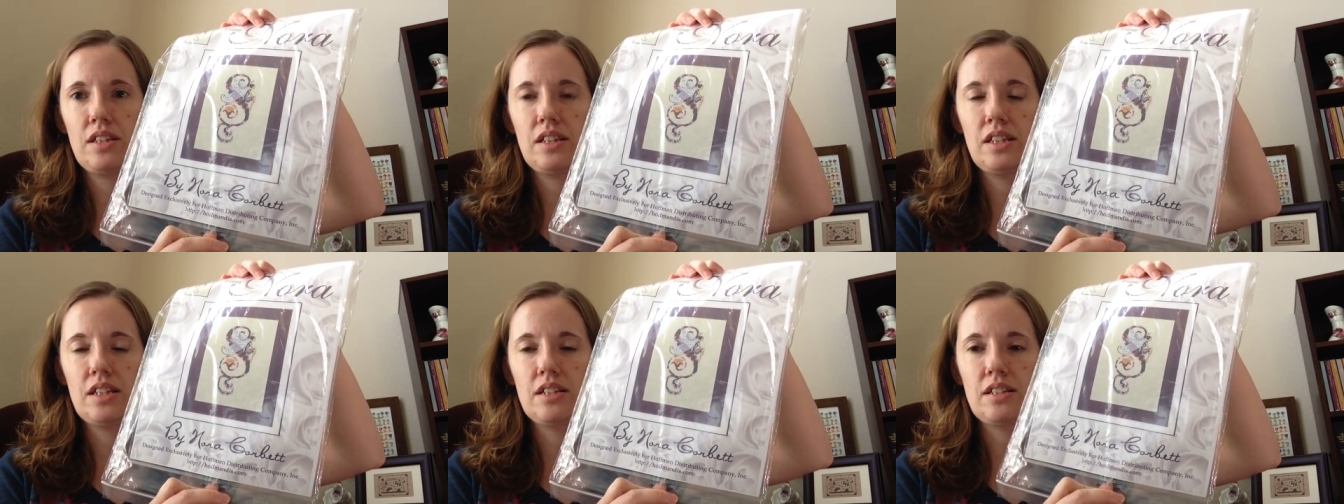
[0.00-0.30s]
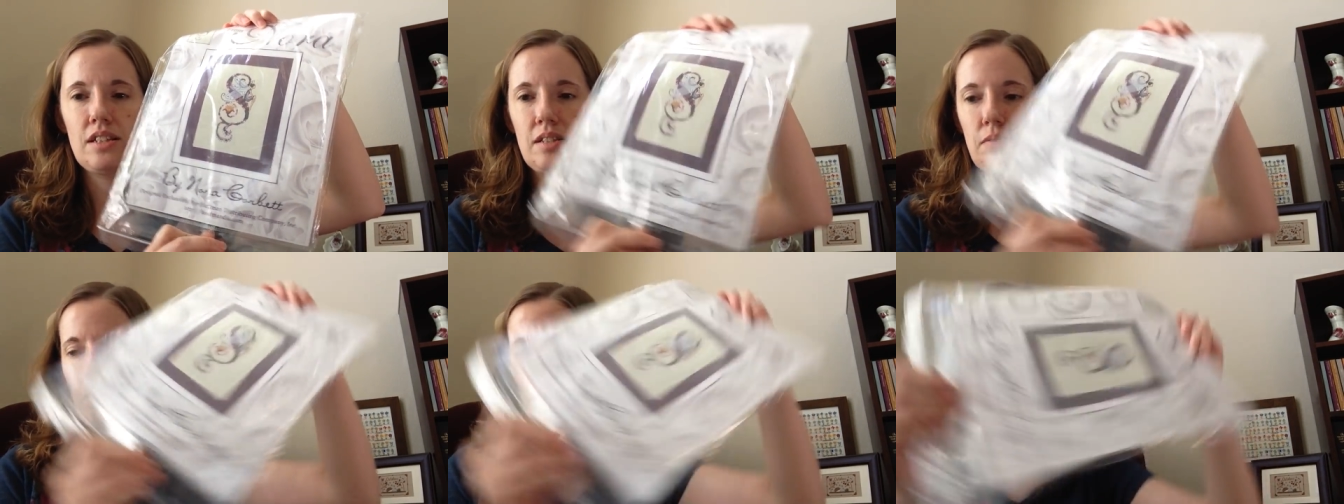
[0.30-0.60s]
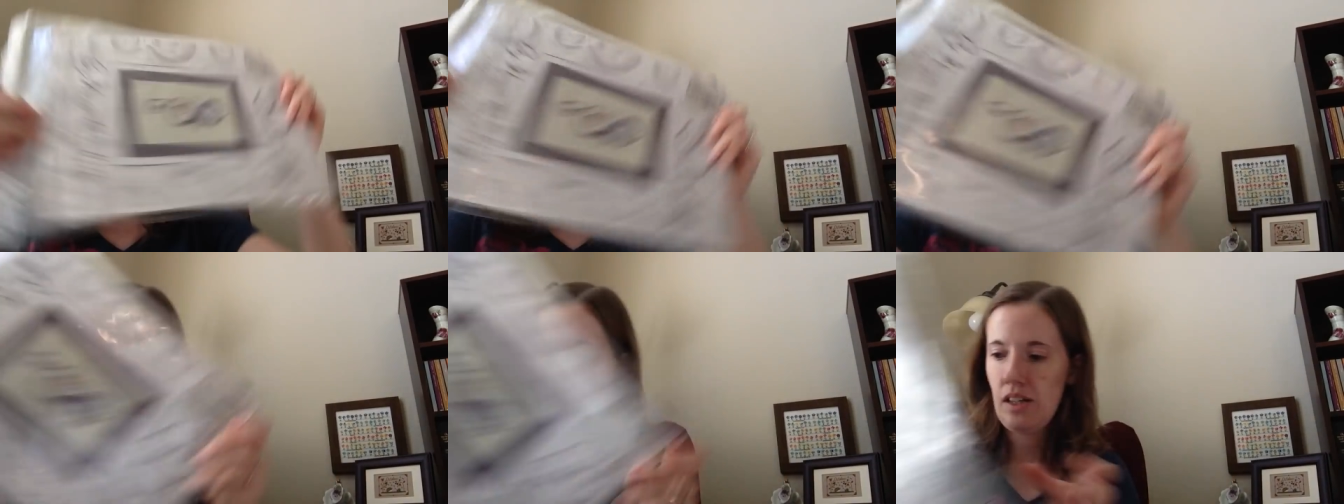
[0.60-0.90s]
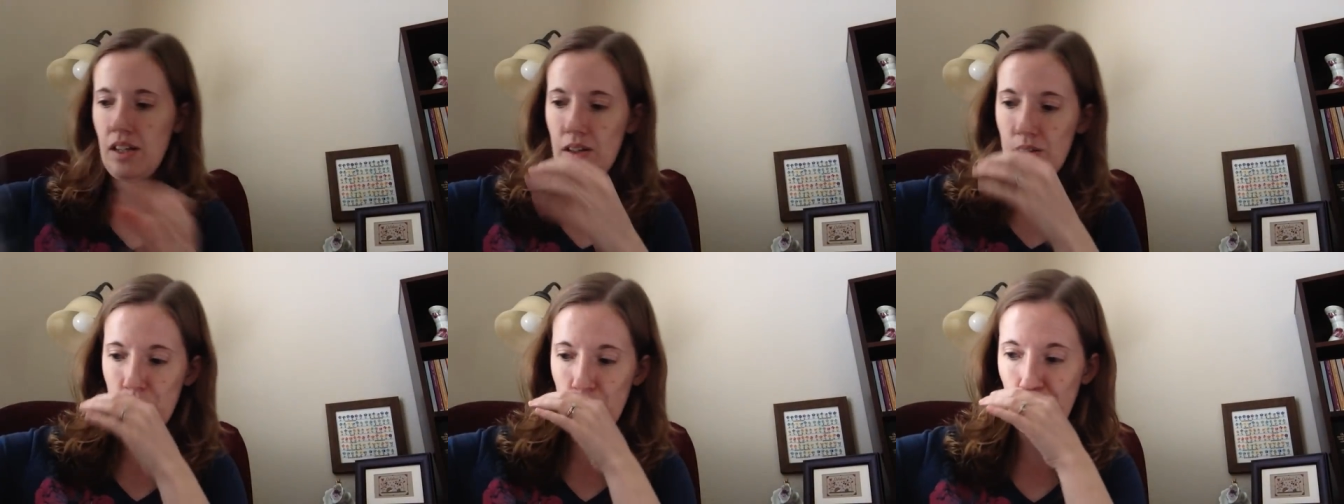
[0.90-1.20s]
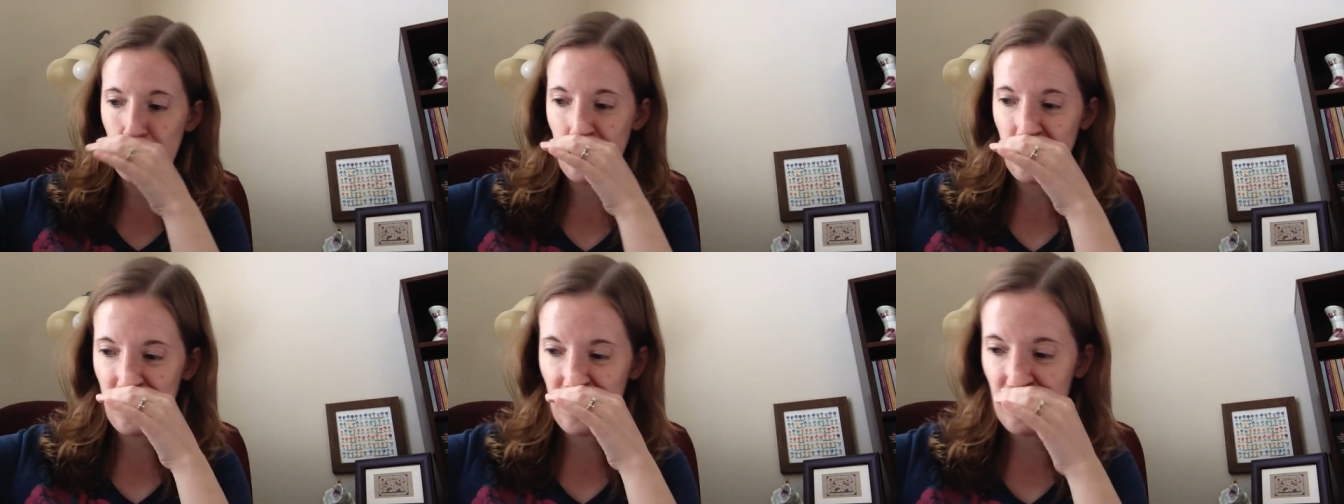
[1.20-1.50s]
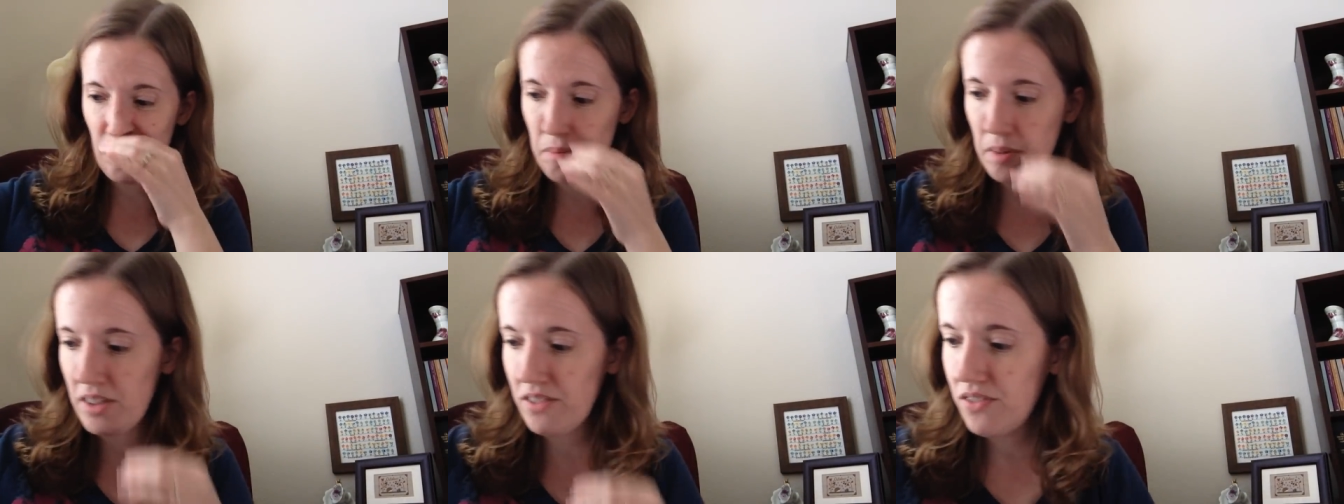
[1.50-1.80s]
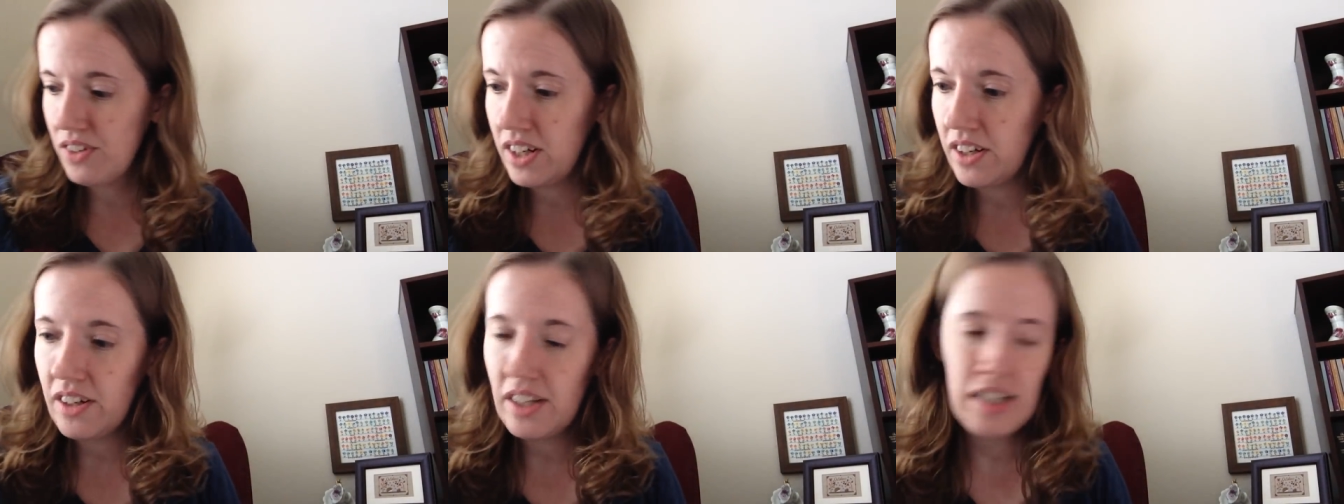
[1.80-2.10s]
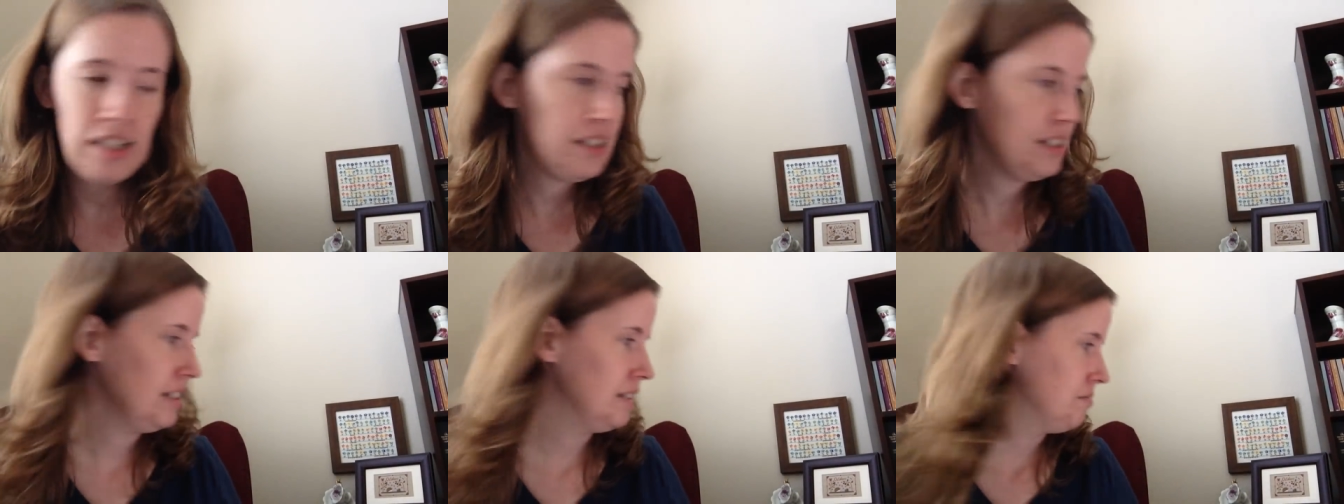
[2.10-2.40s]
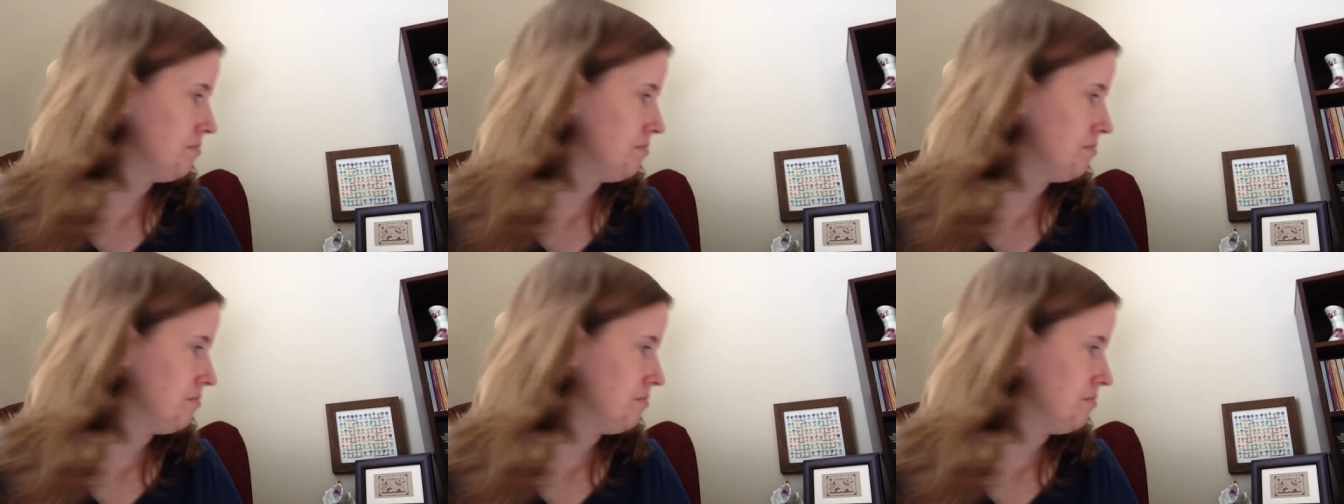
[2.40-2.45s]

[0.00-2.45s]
This is my Nora Corbett fairy,